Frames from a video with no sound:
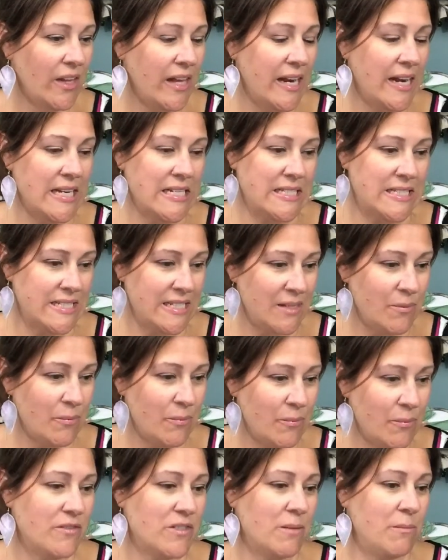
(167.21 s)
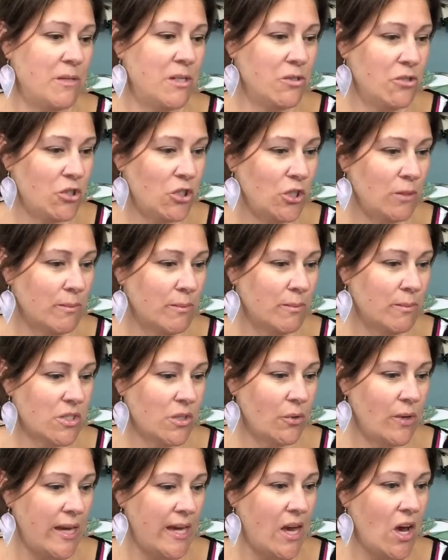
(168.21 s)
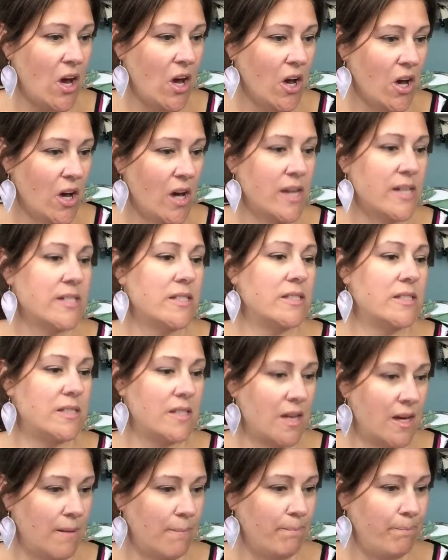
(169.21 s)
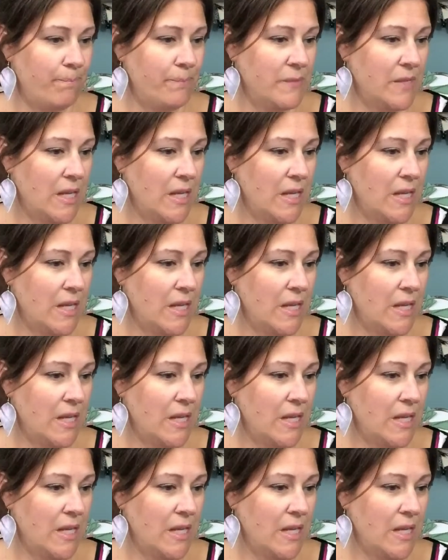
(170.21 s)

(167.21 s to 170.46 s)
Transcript: And I see we have some YouTubers. Okay, awesome.